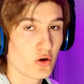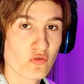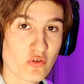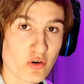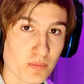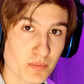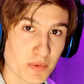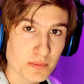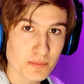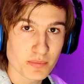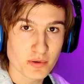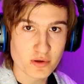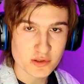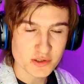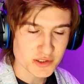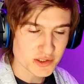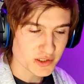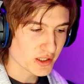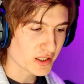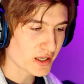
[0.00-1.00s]
For me
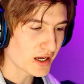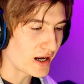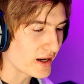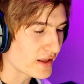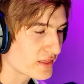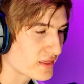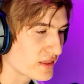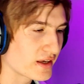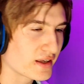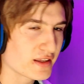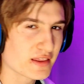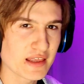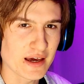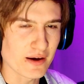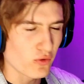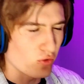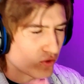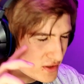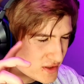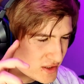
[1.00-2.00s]
personally, I think
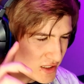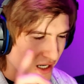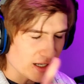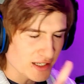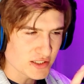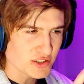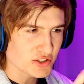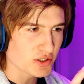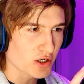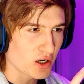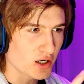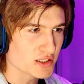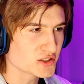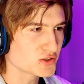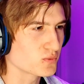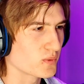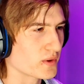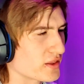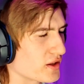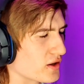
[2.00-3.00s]
that tight
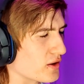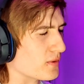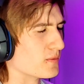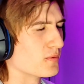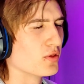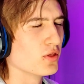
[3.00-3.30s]
shots with a